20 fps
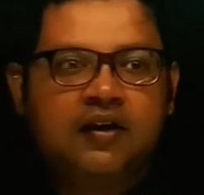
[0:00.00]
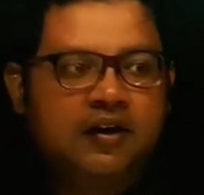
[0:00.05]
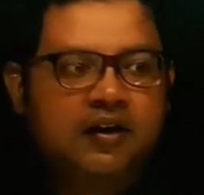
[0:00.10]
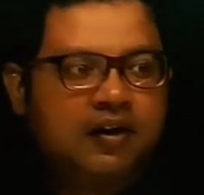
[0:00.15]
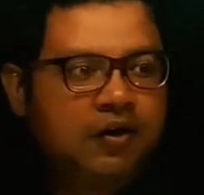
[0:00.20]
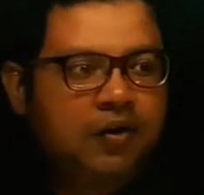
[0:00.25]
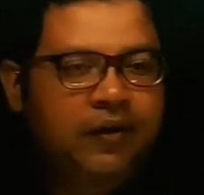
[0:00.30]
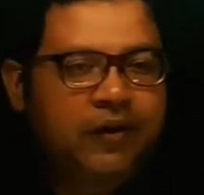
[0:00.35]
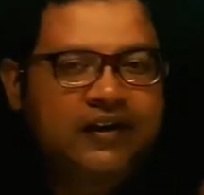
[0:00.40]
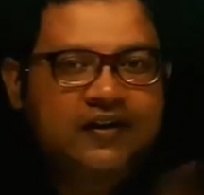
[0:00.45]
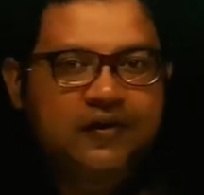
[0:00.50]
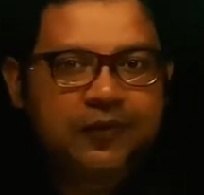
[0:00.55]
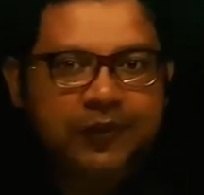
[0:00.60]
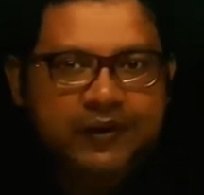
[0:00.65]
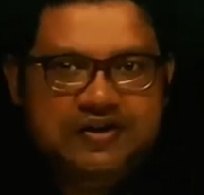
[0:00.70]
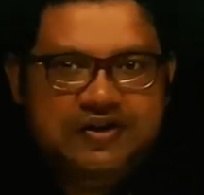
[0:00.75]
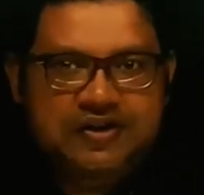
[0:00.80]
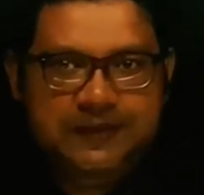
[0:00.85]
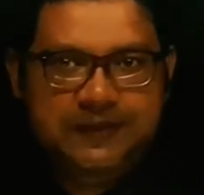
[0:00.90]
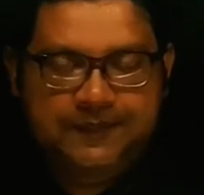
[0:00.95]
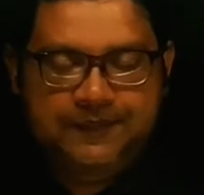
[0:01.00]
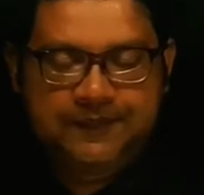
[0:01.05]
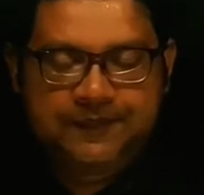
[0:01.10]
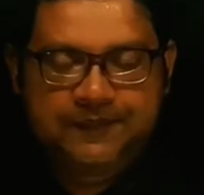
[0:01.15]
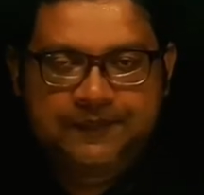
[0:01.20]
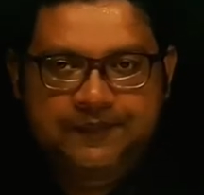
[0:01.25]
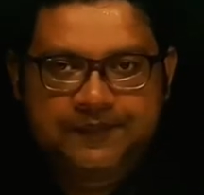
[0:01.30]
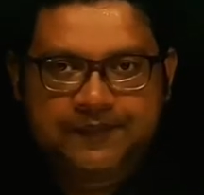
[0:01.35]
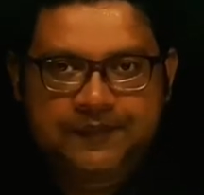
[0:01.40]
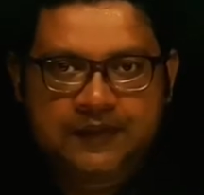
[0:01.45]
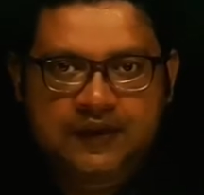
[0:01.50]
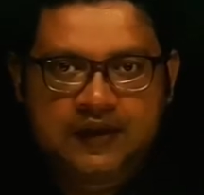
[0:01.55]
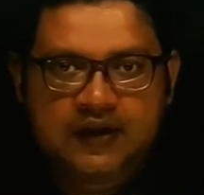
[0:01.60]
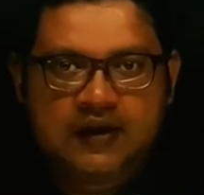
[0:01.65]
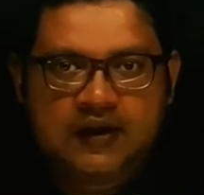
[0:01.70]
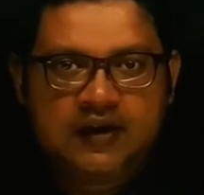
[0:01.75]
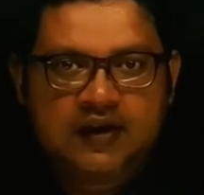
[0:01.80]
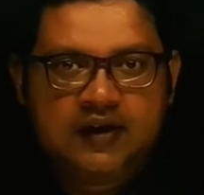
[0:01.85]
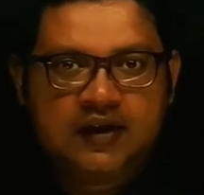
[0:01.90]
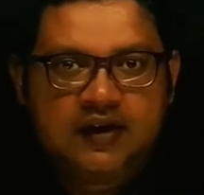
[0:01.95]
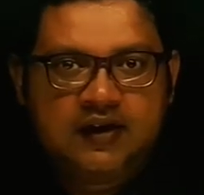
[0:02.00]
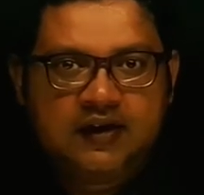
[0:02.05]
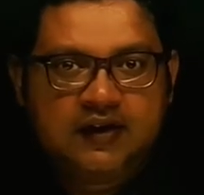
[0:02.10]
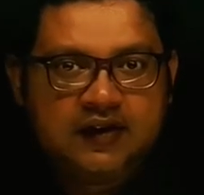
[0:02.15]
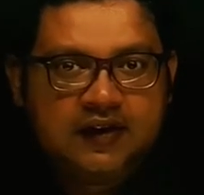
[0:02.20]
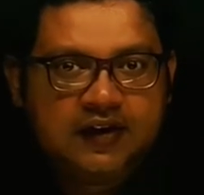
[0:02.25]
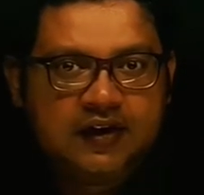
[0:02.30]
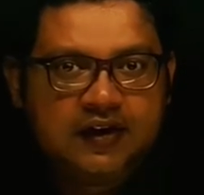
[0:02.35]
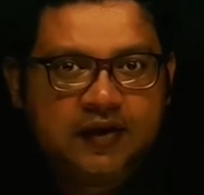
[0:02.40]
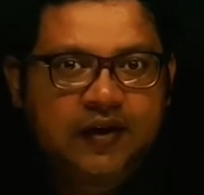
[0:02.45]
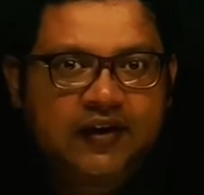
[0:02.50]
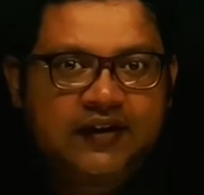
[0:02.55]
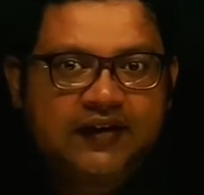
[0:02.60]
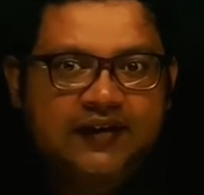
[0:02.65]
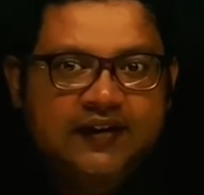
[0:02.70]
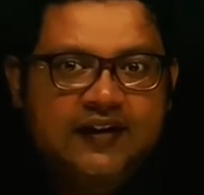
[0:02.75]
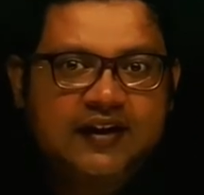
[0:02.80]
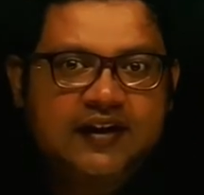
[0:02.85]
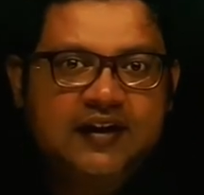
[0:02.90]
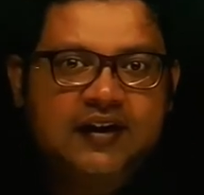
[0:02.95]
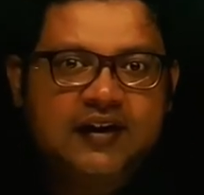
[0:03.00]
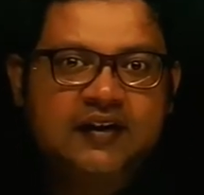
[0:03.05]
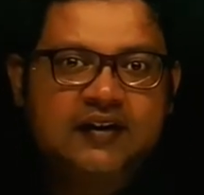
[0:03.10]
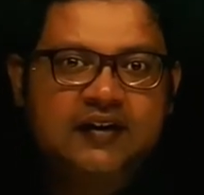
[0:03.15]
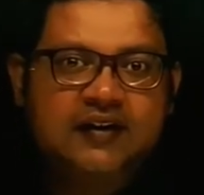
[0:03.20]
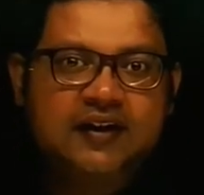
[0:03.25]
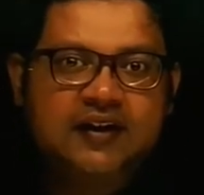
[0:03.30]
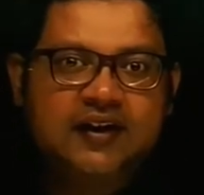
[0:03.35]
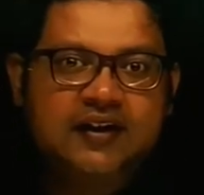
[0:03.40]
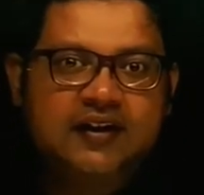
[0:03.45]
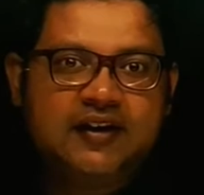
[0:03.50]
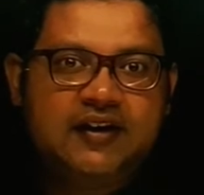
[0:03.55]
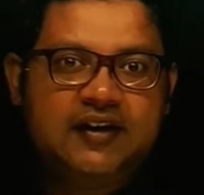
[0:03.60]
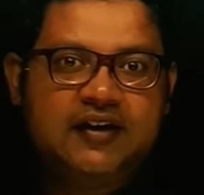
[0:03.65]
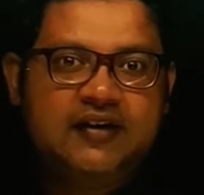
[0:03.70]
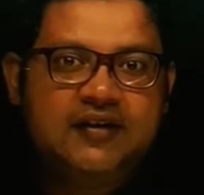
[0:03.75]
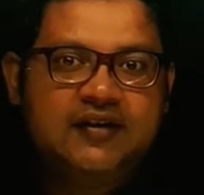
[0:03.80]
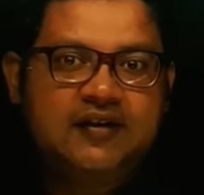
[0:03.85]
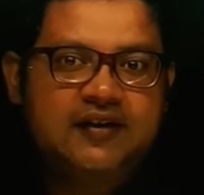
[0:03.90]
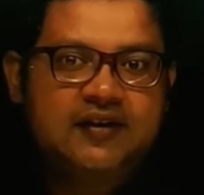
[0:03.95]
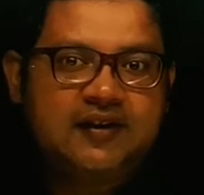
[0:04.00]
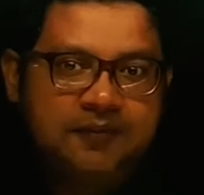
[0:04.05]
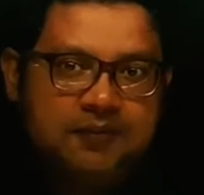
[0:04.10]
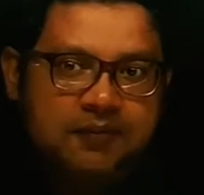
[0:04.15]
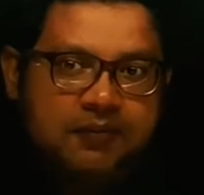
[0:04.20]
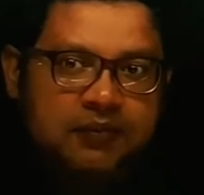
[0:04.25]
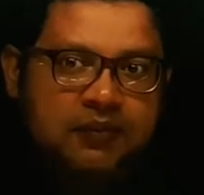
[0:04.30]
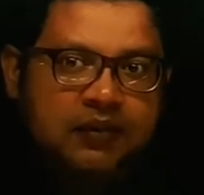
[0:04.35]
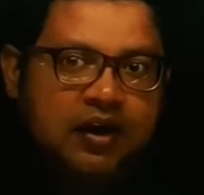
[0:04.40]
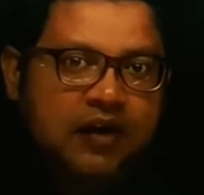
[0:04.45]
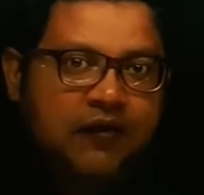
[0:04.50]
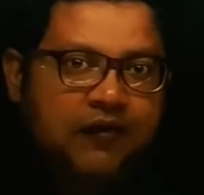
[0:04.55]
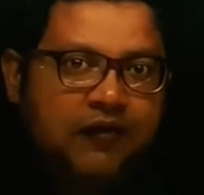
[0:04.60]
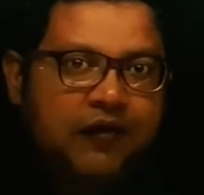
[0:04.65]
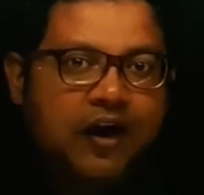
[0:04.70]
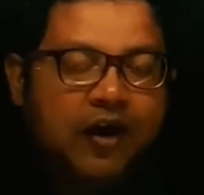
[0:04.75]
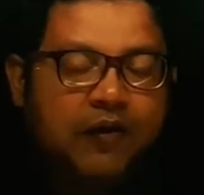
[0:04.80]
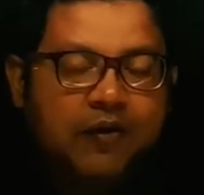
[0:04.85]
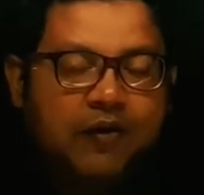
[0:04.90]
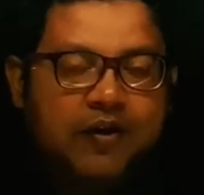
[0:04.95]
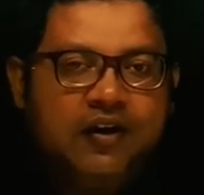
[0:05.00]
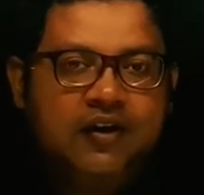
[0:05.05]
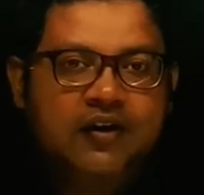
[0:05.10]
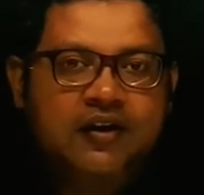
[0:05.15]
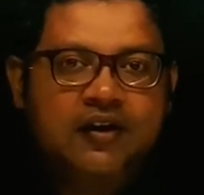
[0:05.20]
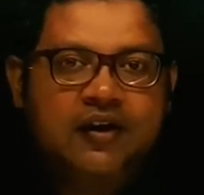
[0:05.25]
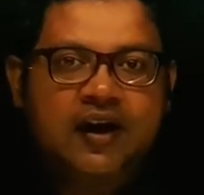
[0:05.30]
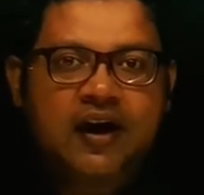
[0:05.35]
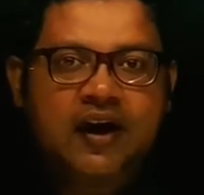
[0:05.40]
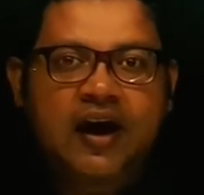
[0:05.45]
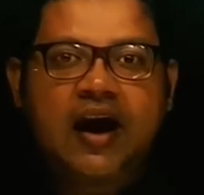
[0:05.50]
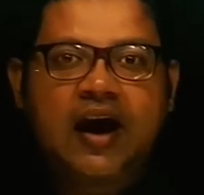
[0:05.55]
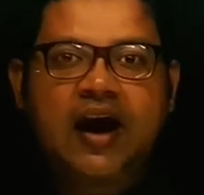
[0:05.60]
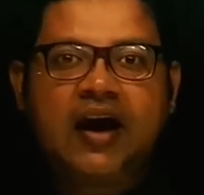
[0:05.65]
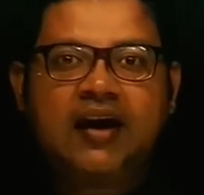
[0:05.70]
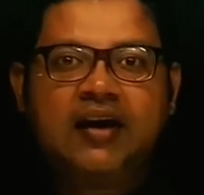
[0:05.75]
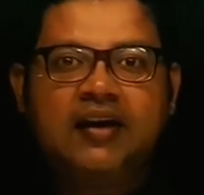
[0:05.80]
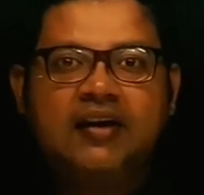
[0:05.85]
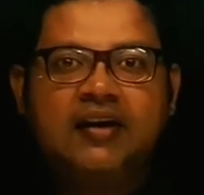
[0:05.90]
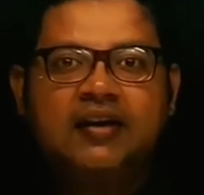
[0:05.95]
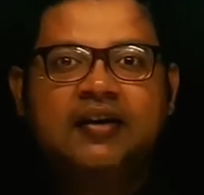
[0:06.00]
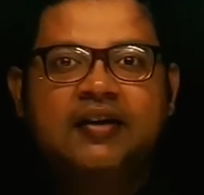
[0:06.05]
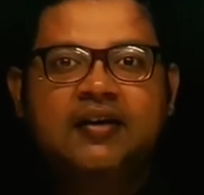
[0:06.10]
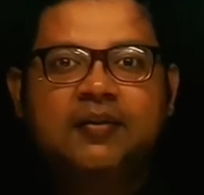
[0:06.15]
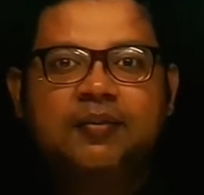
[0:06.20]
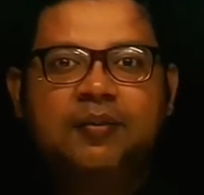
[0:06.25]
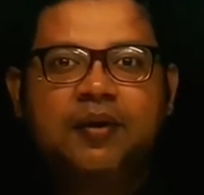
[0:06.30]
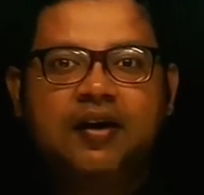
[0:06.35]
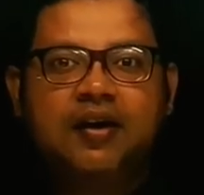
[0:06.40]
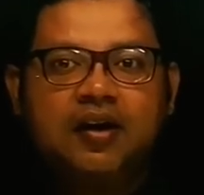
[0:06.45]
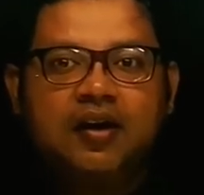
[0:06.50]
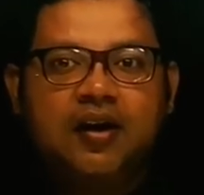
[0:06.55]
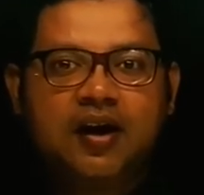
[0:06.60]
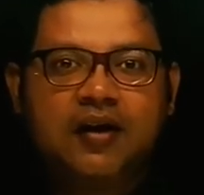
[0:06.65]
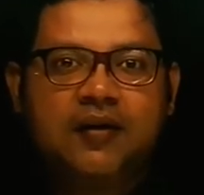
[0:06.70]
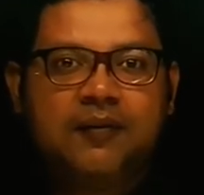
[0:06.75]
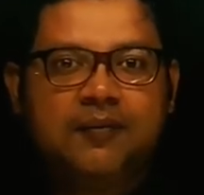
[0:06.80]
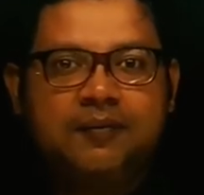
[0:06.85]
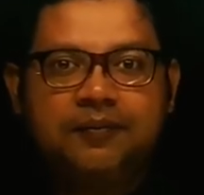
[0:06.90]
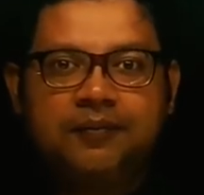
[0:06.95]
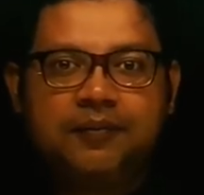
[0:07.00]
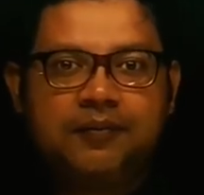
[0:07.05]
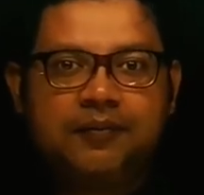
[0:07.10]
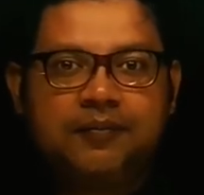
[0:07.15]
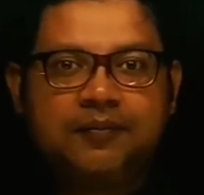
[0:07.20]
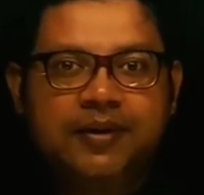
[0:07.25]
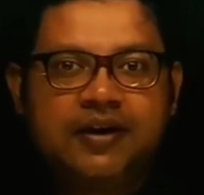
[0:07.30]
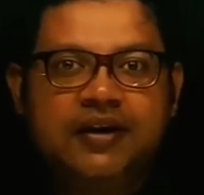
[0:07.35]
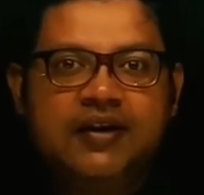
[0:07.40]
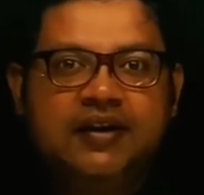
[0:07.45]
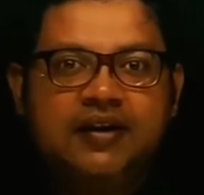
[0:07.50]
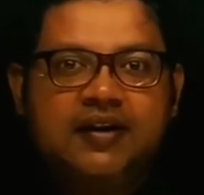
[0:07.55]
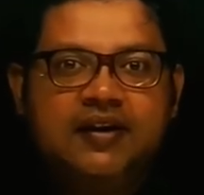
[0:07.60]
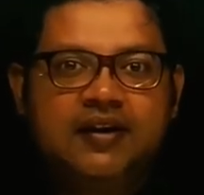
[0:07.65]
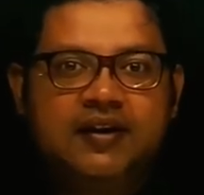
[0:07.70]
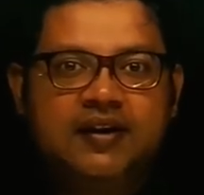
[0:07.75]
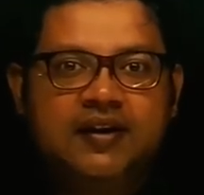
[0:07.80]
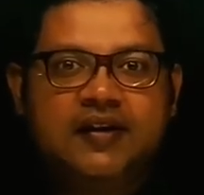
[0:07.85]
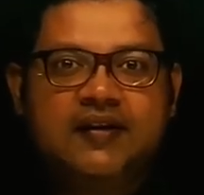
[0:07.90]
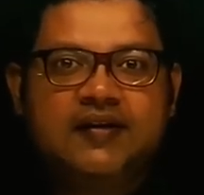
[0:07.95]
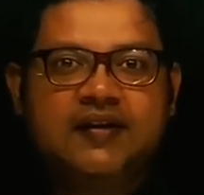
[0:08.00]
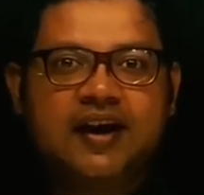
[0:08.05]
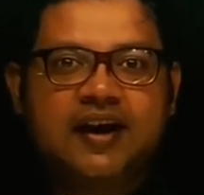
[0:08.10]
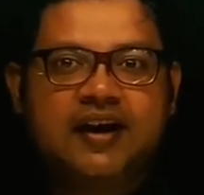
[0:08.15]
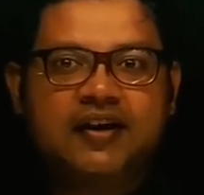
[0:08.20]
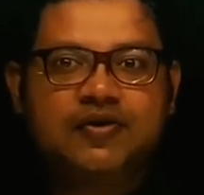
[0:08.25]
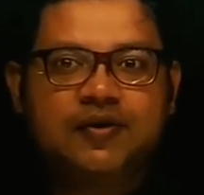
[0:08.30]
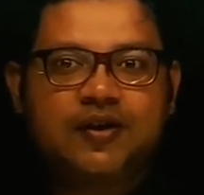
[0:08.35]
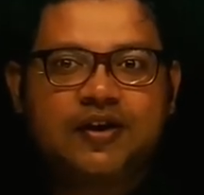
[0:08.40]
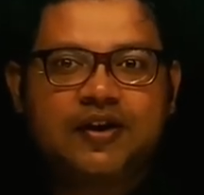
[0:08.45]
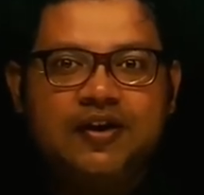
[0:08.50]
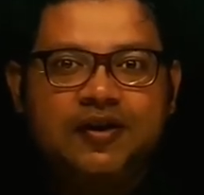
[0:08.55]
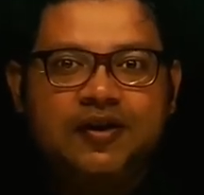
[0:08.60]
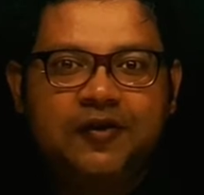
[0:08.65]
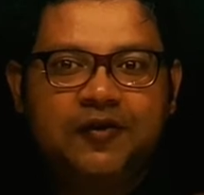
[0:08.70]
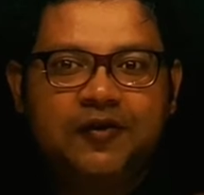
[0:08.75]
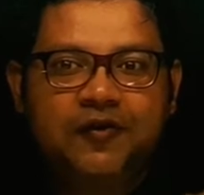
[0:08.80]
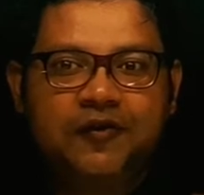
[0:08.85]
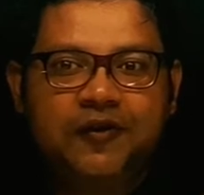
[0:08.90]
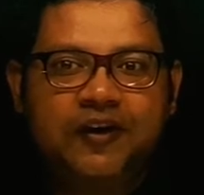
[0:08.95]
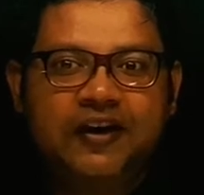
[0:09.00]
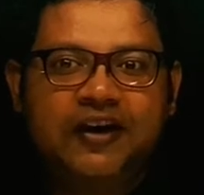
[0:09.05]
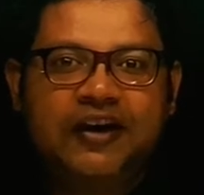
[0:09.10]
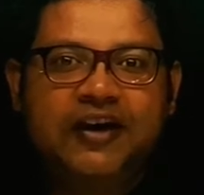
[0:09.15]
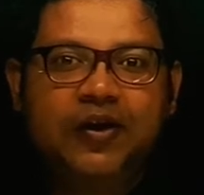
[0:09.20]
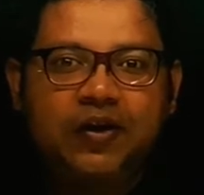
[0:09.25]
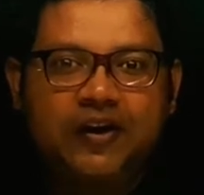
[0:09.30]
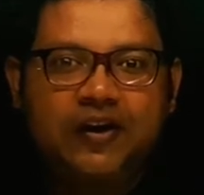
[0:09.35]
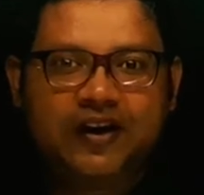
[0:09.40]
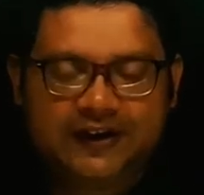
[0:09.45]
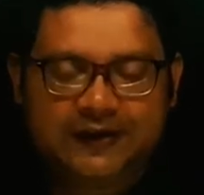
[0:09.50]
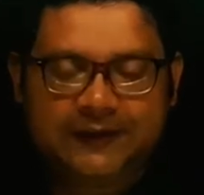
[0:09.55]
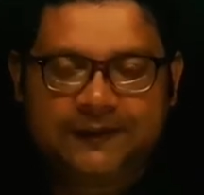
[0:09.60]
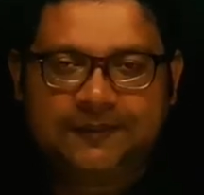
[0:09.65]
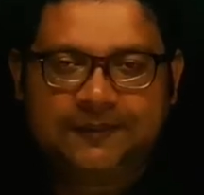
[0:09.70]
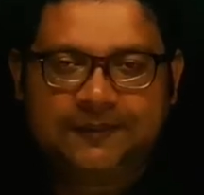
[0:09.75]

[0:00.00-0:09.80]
Look at this picture. You can see there is a flower and a bee is actually feeding on it.